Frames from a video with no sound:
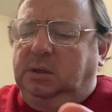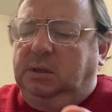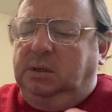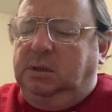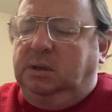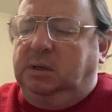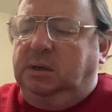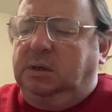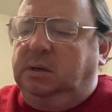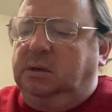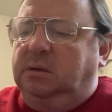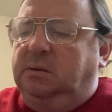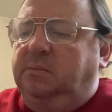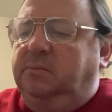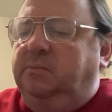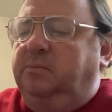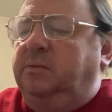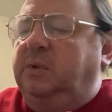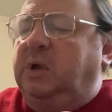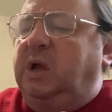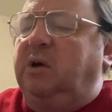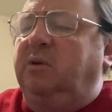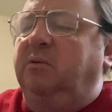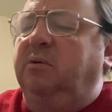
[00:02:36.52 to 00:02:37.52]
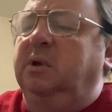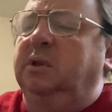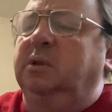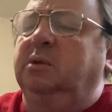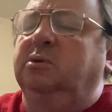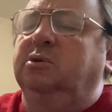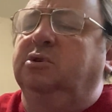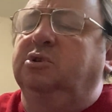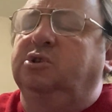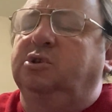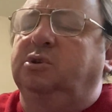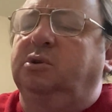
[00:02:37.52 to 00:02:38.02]
I went
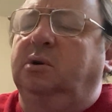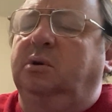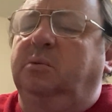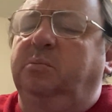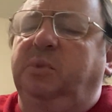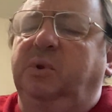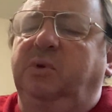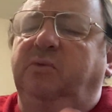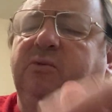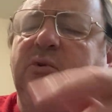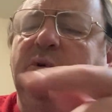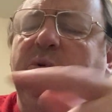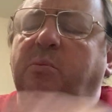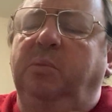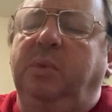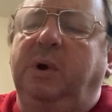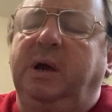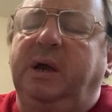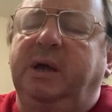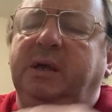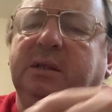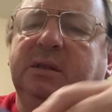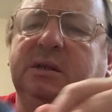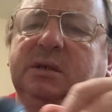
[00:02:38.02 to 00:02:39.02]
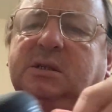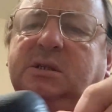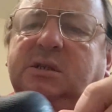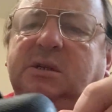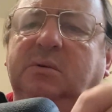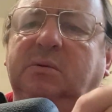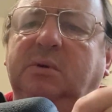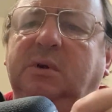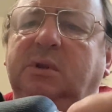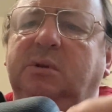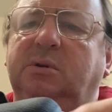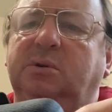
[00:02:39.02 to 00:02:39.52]
to store, before buying this, I
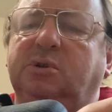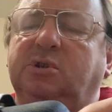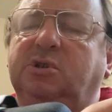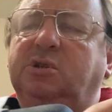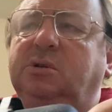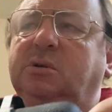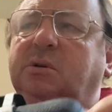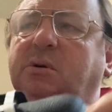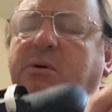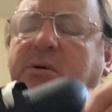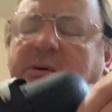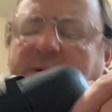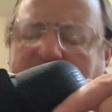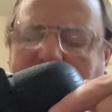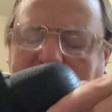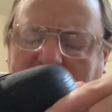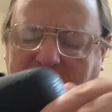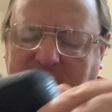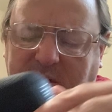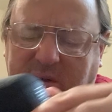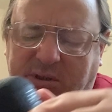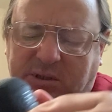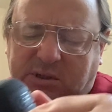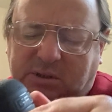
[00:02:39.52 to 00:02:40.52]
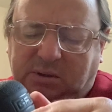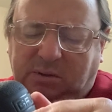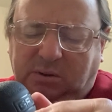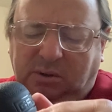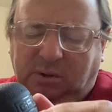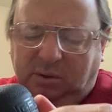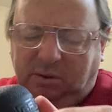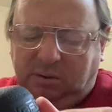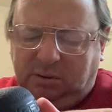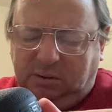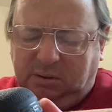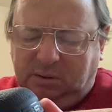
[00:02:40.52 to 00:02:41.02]
went to store, it's
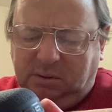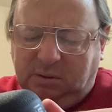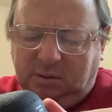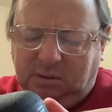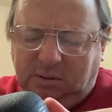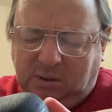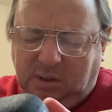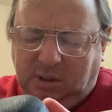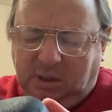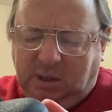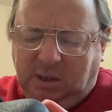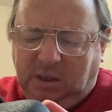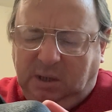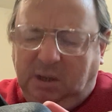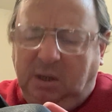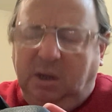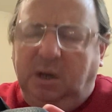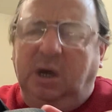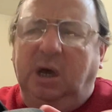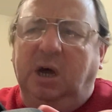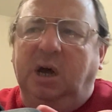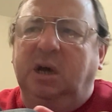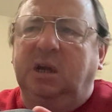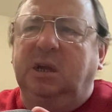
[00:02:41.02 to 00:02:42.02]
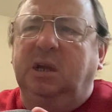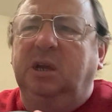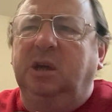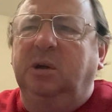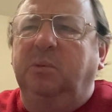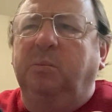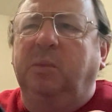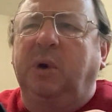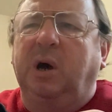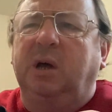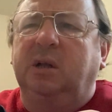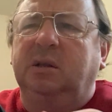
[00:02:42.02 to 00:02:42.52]
called Hockey
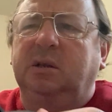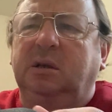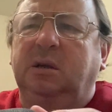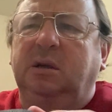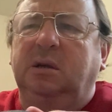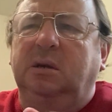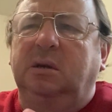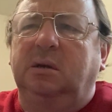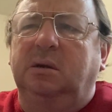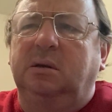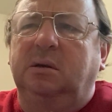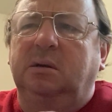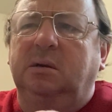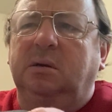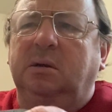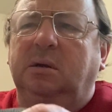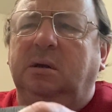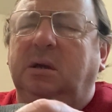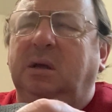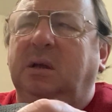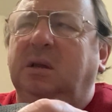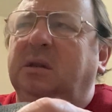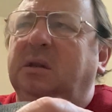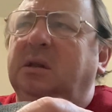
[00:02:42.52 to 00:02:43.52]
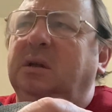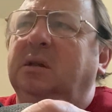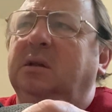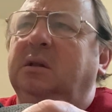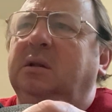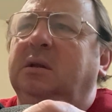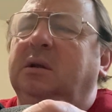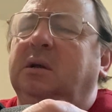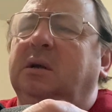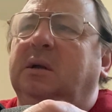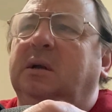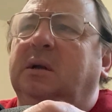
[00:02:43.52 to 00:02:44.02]
Monkey, and then
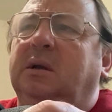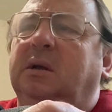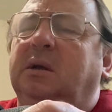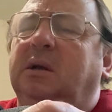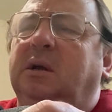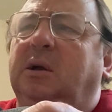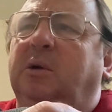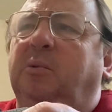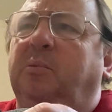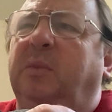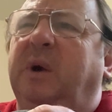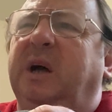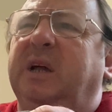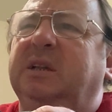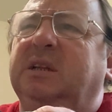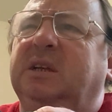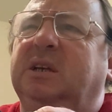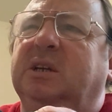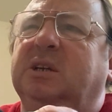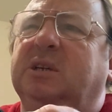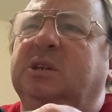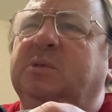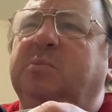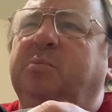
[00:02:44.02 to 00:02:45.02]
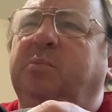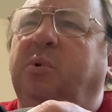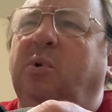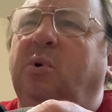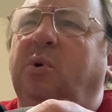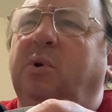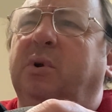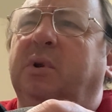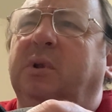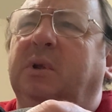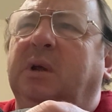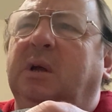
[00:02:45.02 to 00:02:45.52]
Monkey
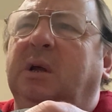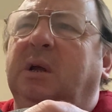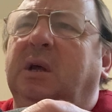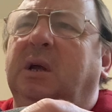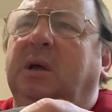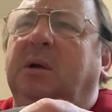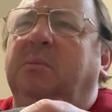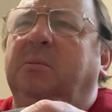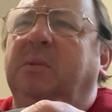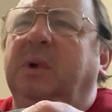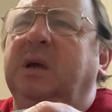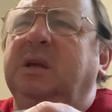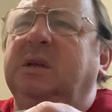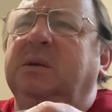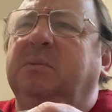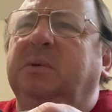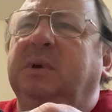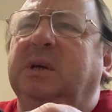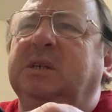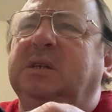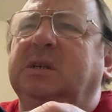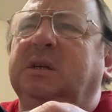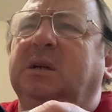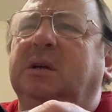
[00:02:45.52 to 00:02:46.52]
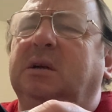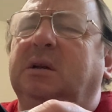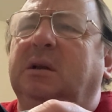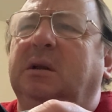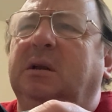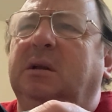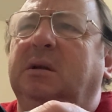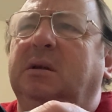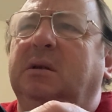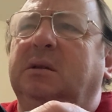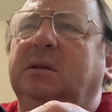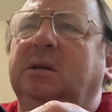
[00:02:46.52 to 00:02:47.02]
Sport.
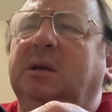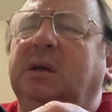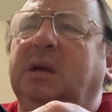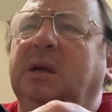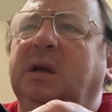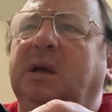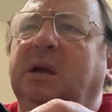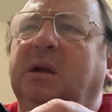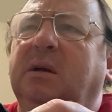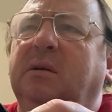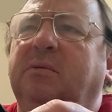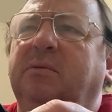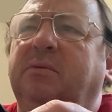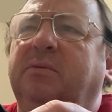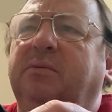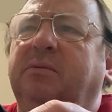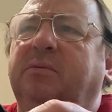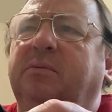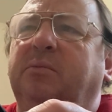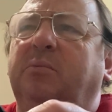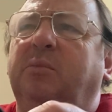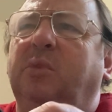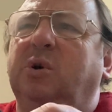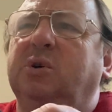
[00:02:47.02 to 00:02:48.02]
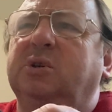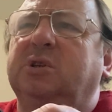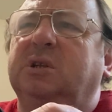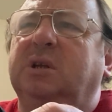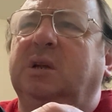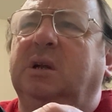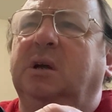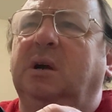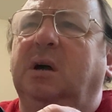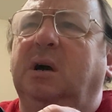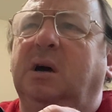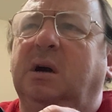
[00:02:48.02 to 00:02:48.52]
Basically, they have
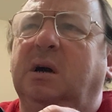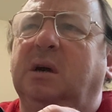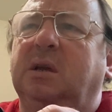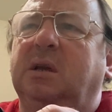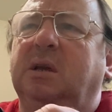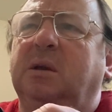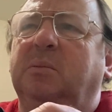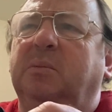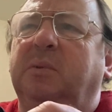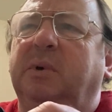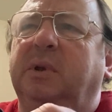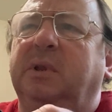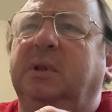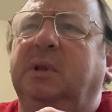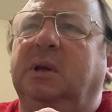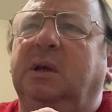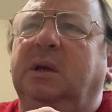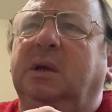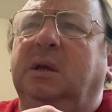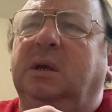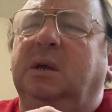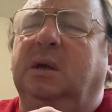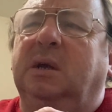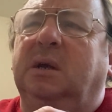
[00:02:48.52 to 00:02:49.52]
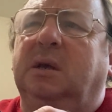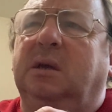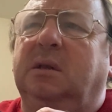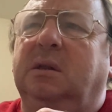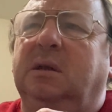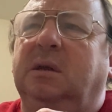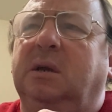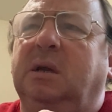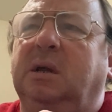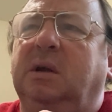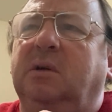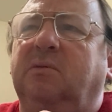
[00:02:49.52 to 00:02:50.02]
mostly hockey, but
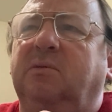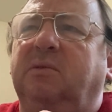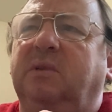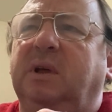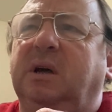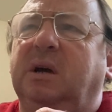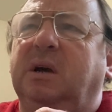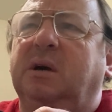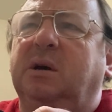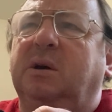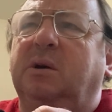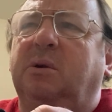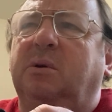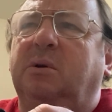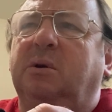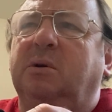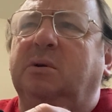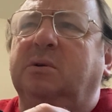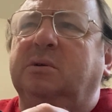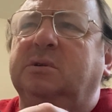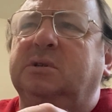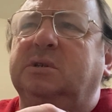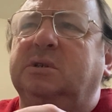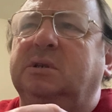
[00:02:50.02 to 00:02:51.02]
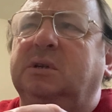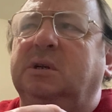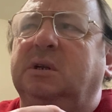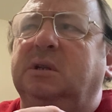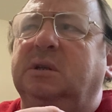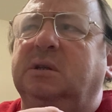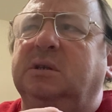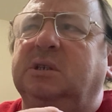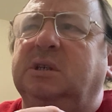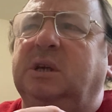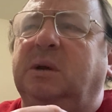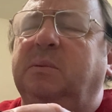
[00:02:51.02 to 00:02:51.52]
they have lacrosse
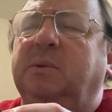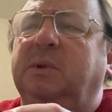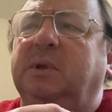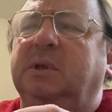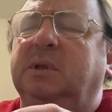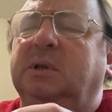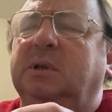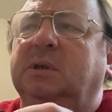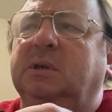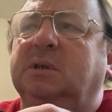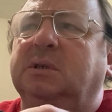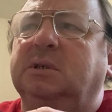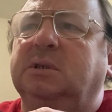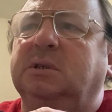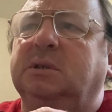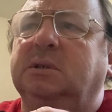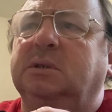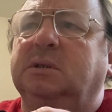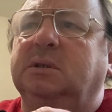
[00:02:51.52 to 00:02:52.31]
and something else.